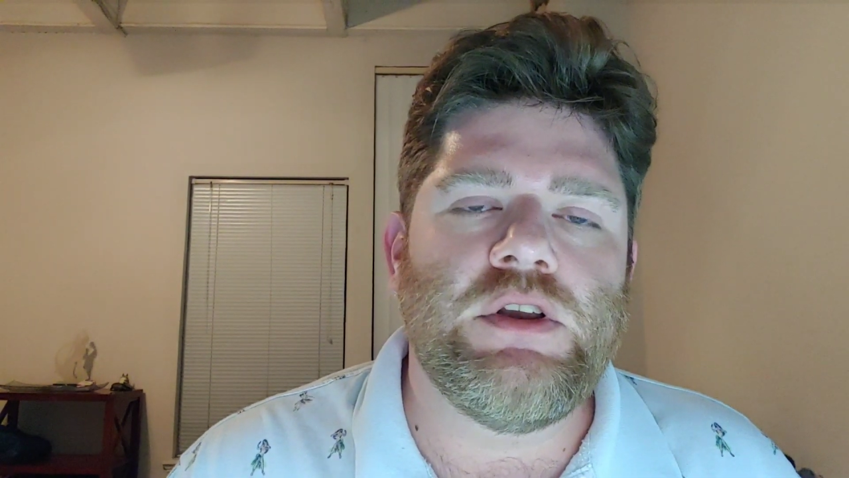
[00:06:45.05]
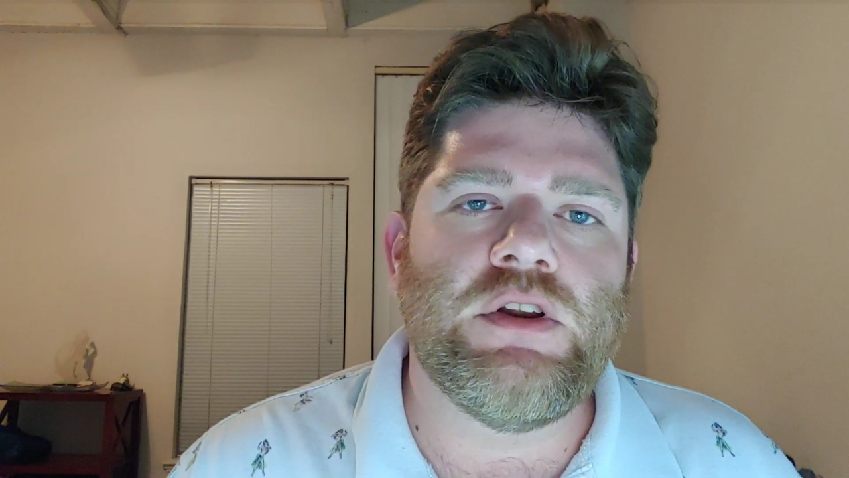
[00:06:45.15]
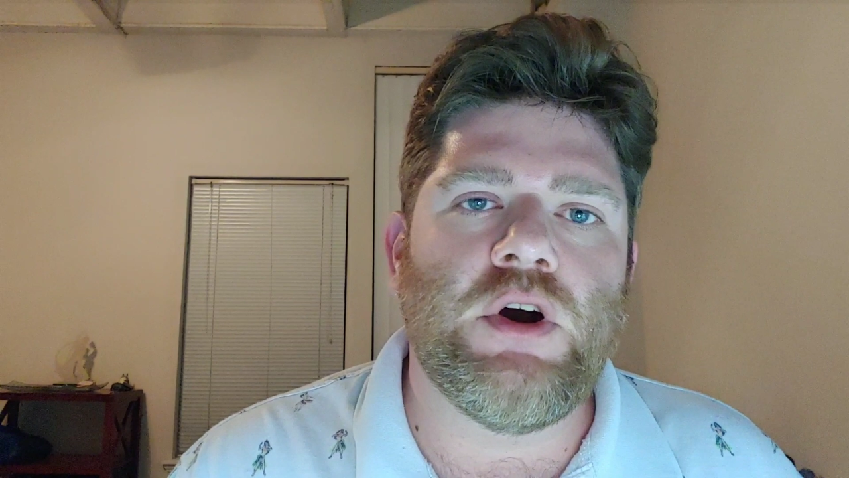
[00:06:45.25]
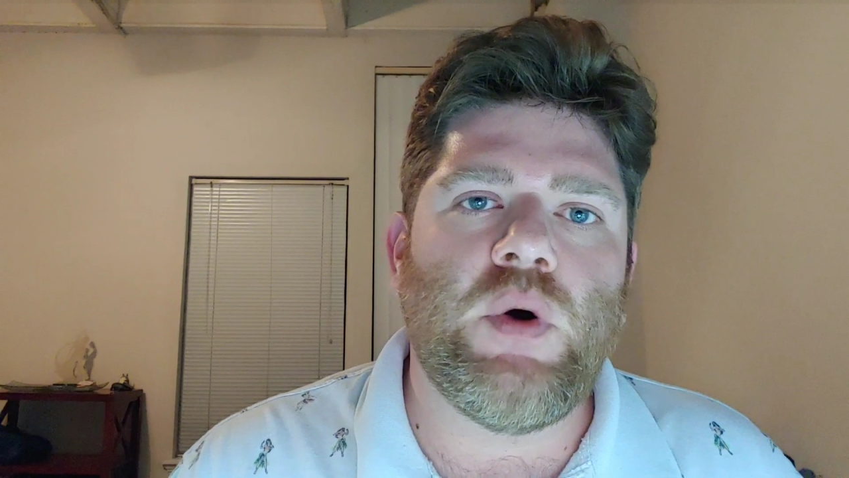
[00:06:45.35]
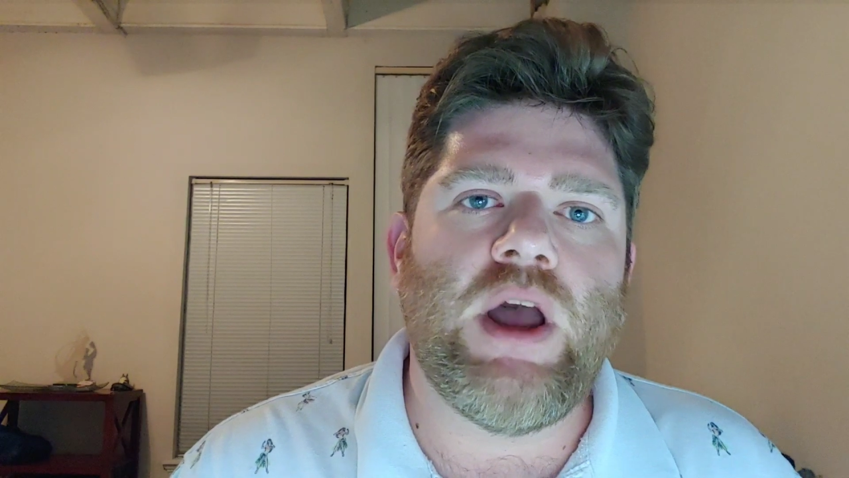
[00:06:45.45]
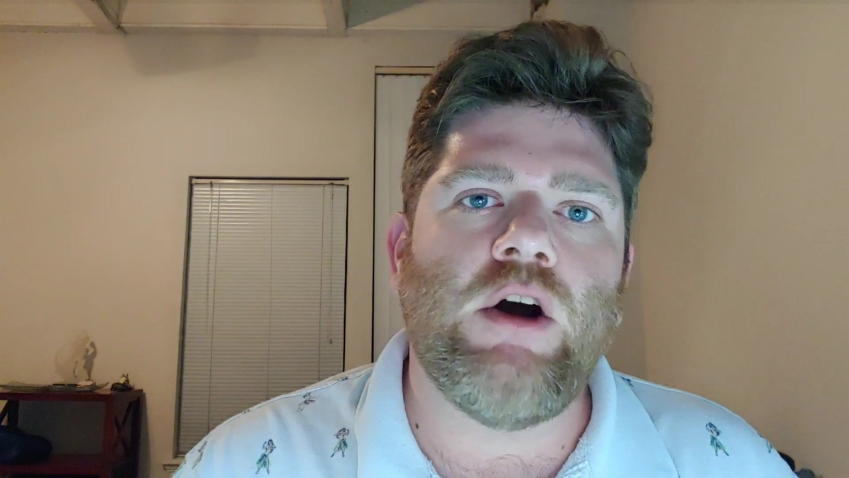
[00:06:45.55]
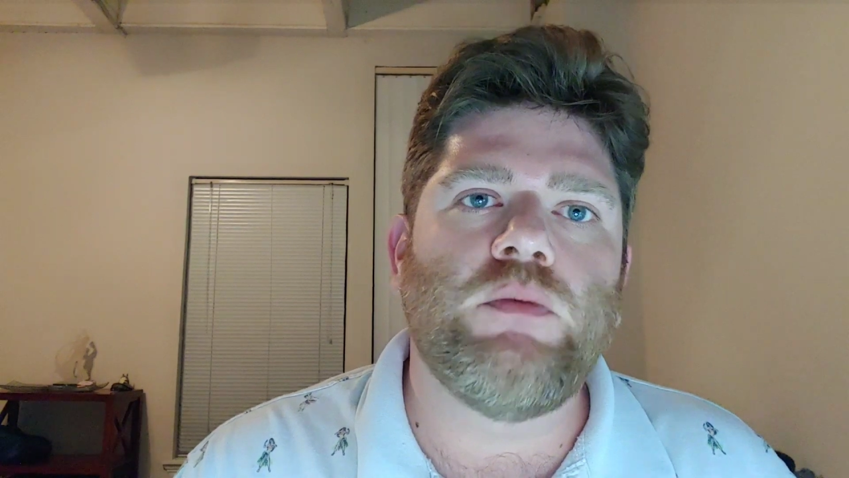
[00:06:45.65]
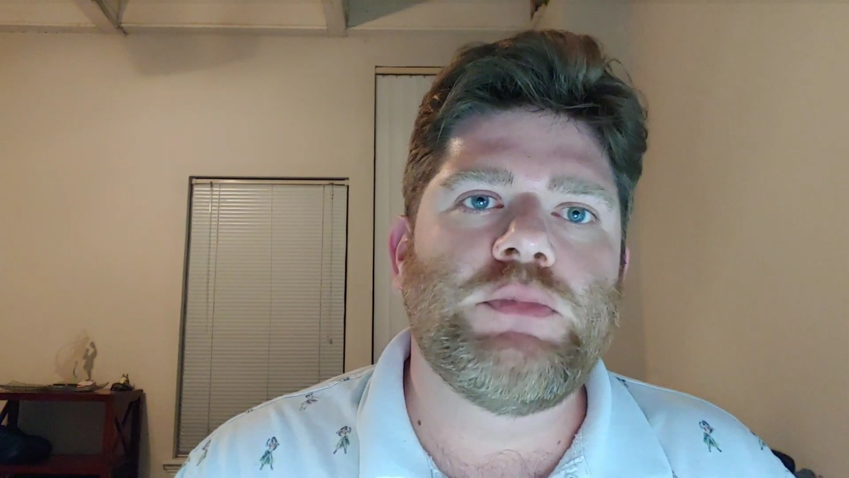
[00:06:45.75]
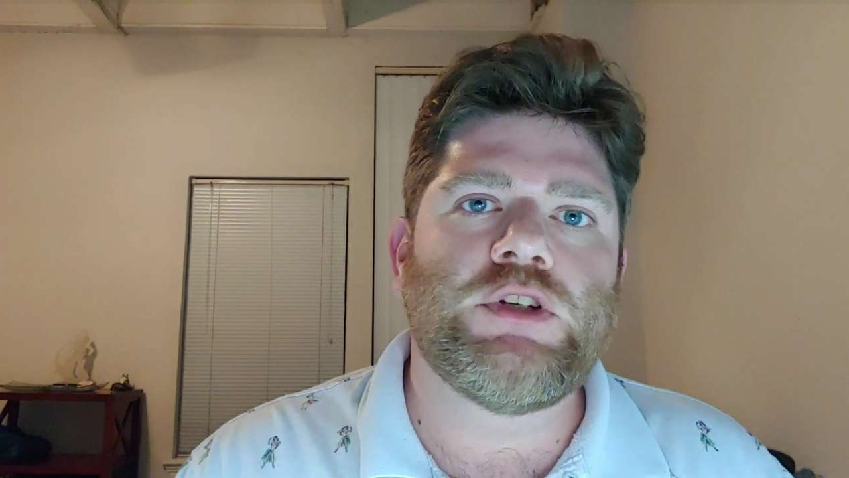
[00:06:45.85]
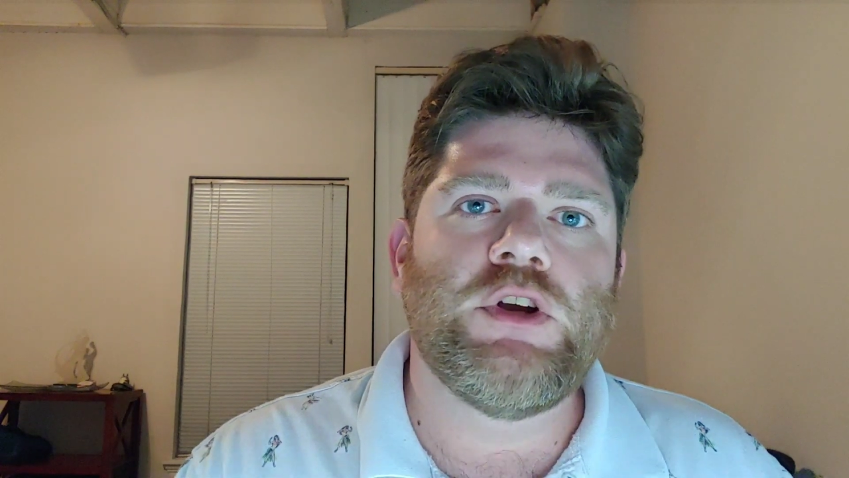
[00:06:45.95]
you know,
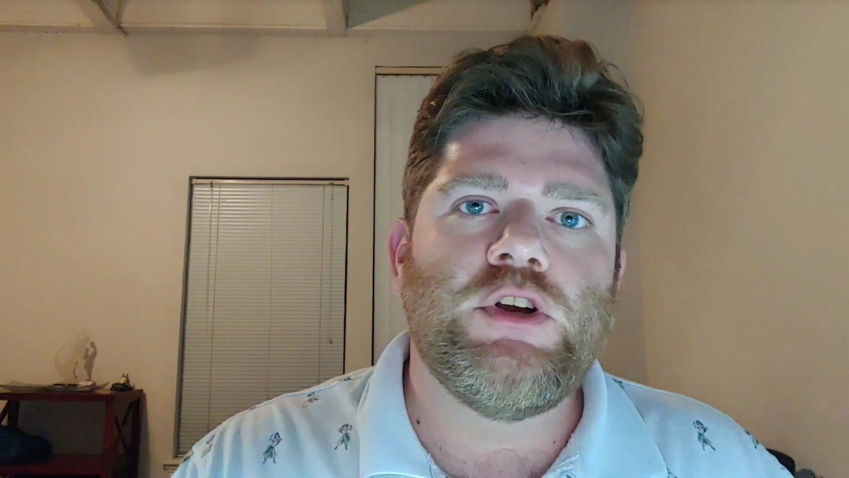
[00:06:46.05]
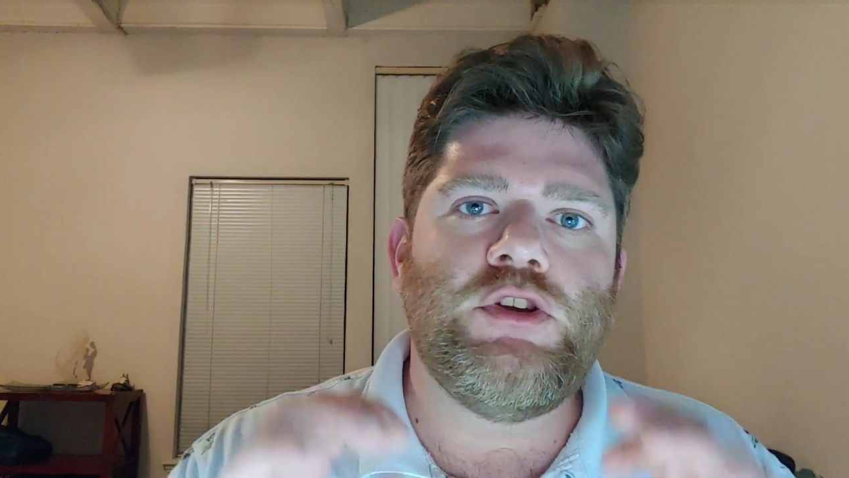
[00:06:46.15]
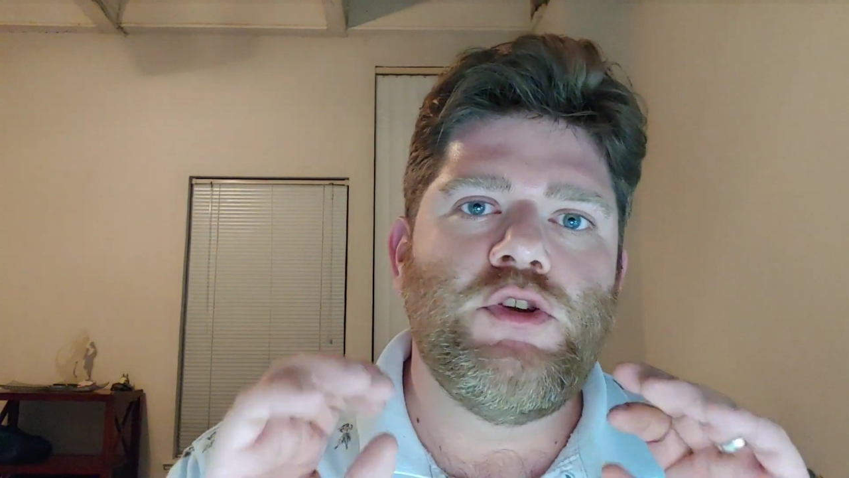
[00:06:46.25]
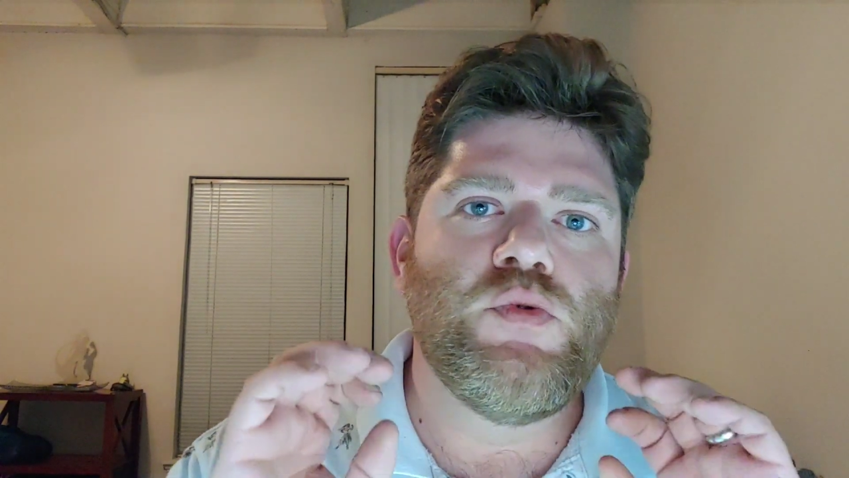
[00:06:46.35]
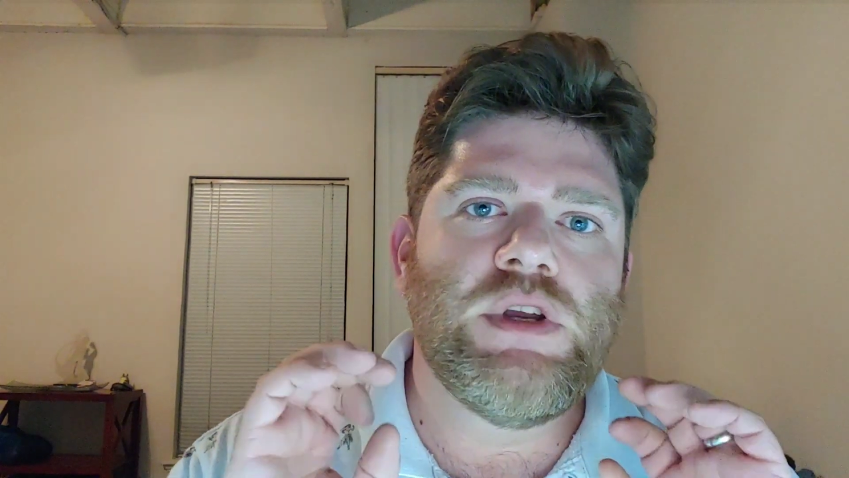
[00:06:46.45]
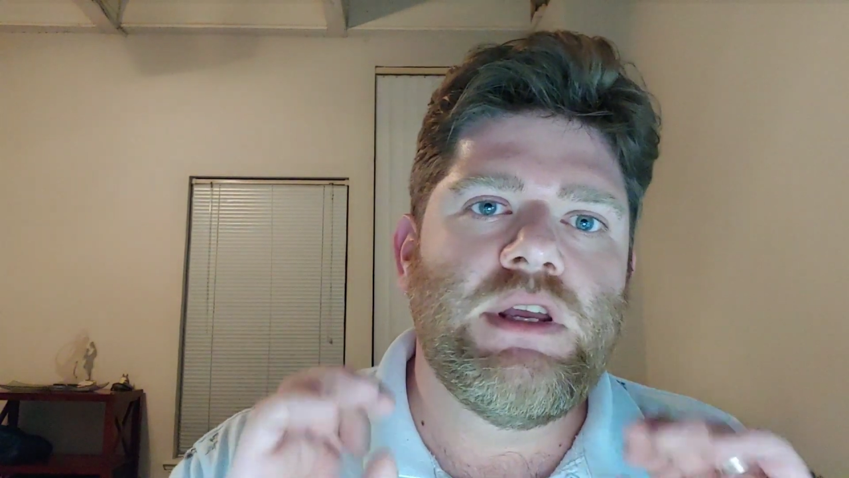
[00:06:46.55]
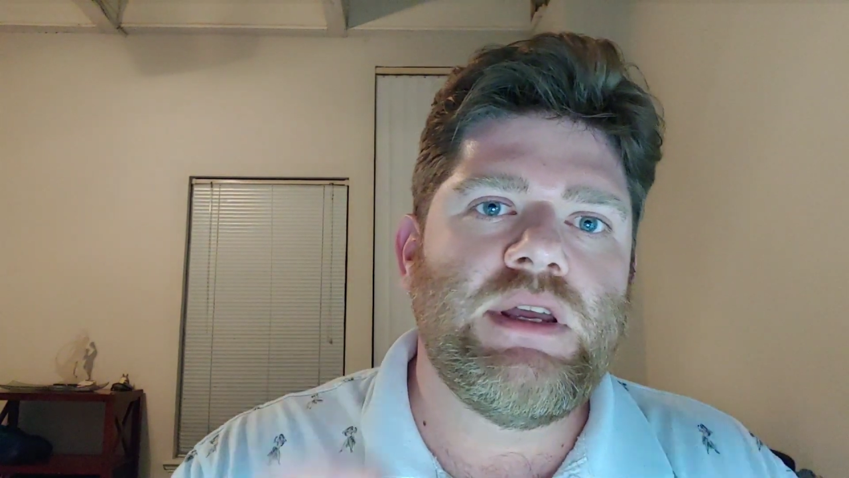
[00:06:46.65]
helps you